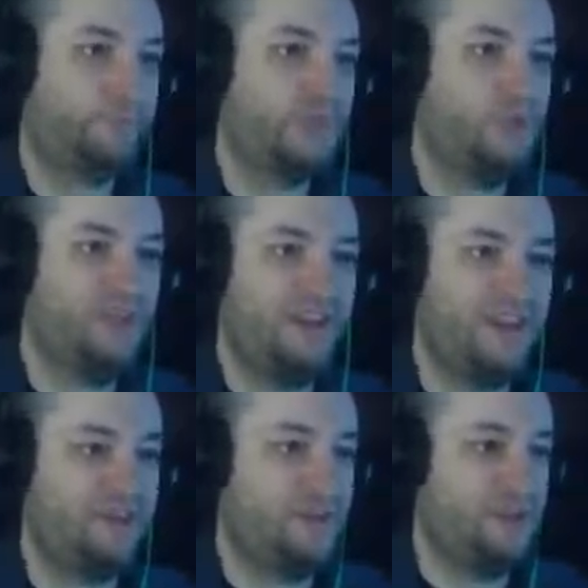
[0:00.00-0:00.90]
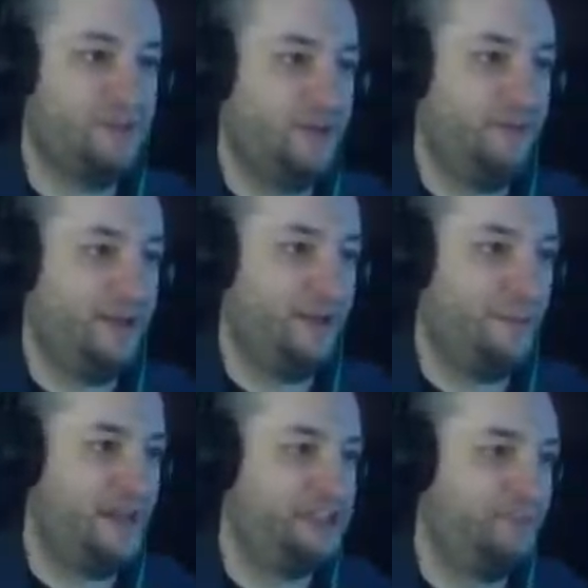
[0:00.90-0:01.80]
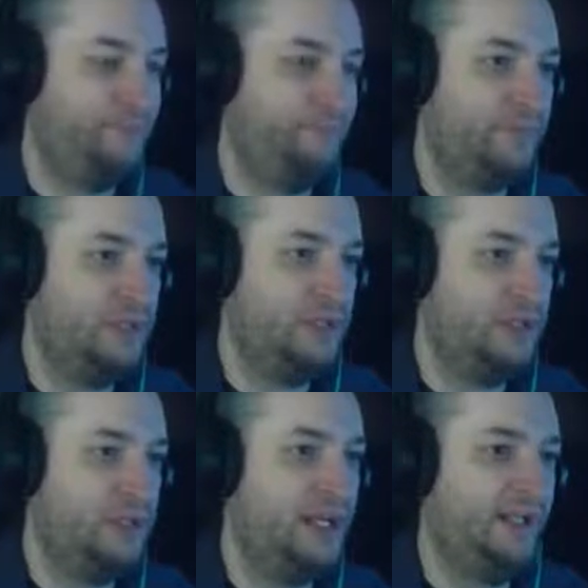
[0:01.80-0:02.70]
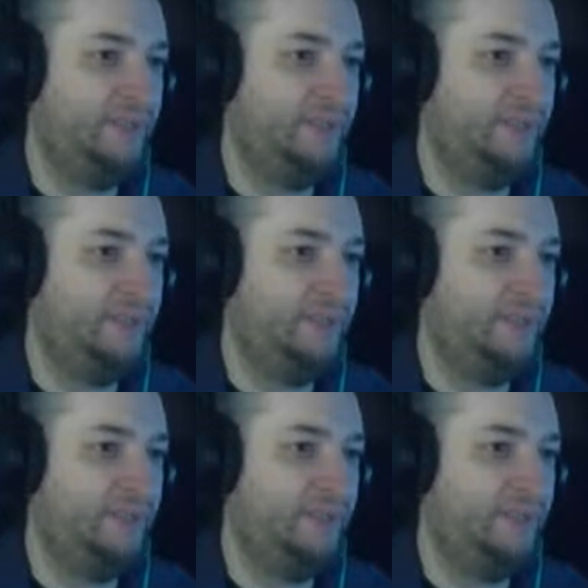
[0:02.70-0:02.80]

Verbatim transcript: We'll get to that soon, though, I, I imagine. Hi.